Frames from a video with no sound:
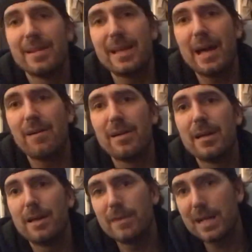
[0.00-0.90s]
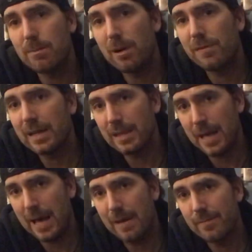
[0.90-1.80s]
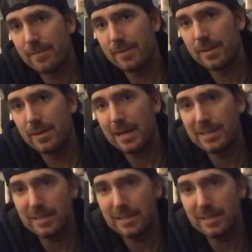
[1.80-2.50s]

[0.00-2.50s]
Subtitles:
Now, if you come off like that, it's a